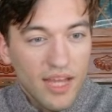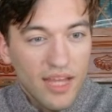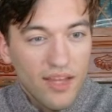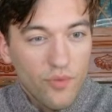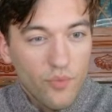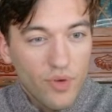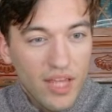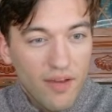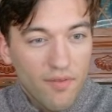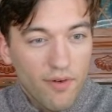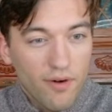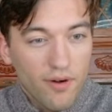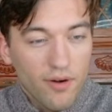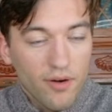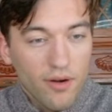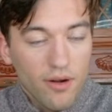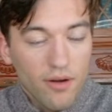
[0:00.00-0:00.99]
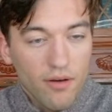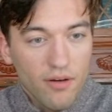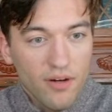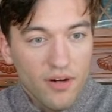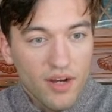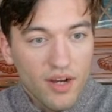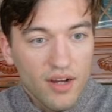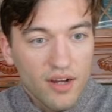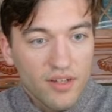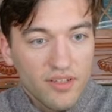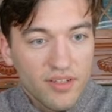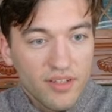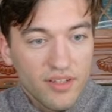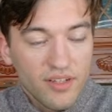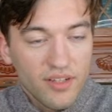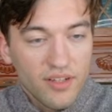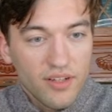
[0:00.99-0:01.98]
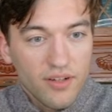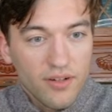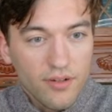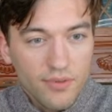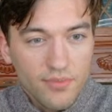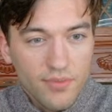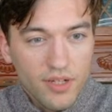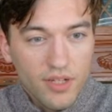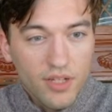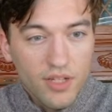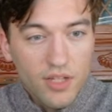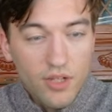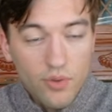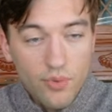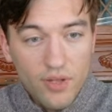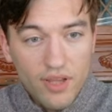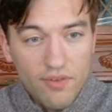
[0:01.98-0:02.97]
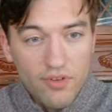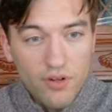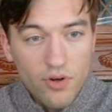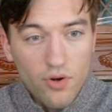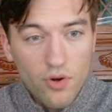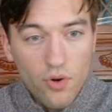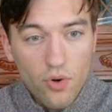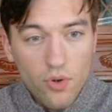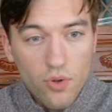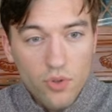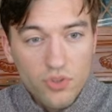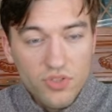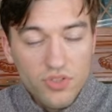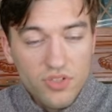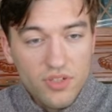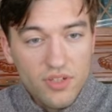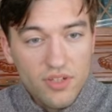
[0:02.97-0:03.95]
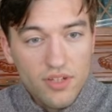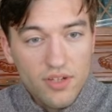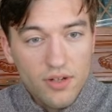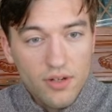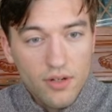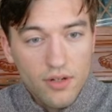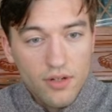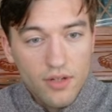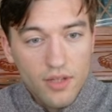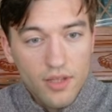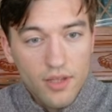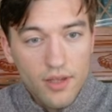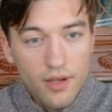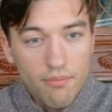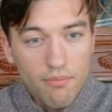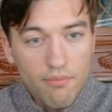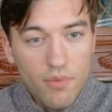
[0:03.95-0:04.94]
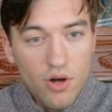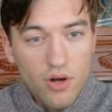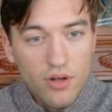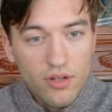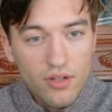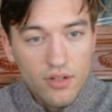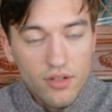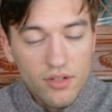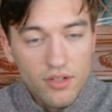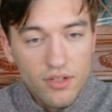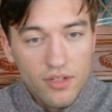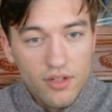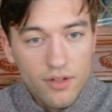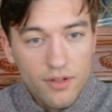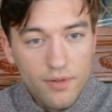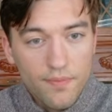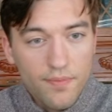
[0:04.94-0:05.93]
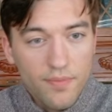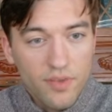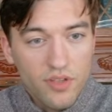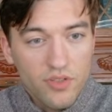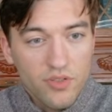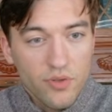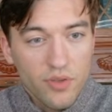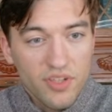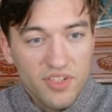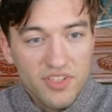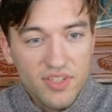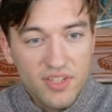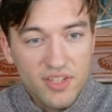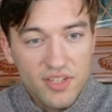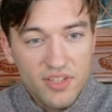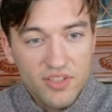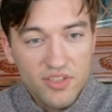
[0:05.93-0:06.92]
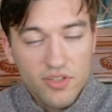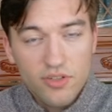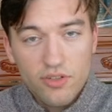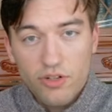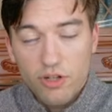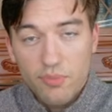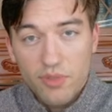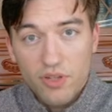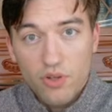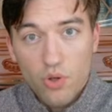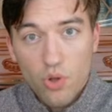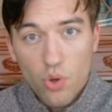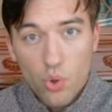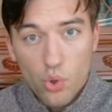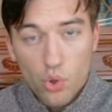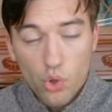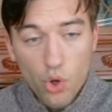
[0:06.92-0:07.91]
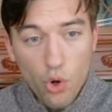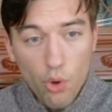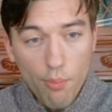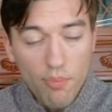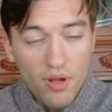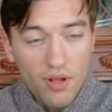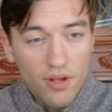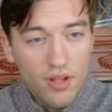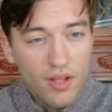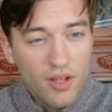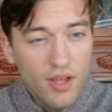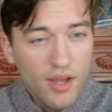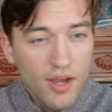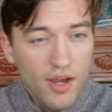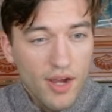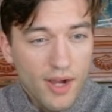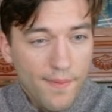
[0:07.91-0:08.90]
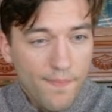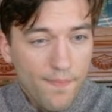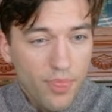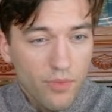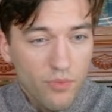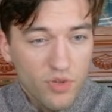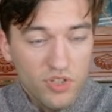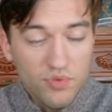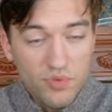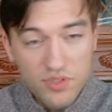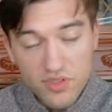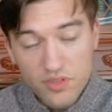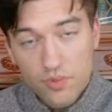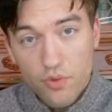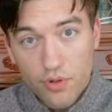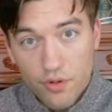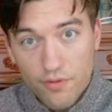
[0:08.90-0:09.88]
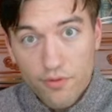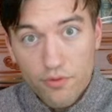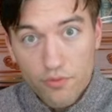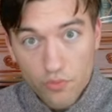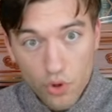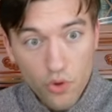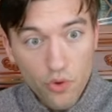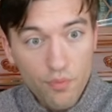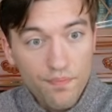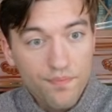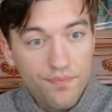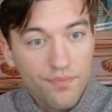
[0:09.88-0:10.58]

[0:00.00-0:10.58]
We have our rad here. We have an os here, a mon here. So this is going to be Rom, which was the word for Rome.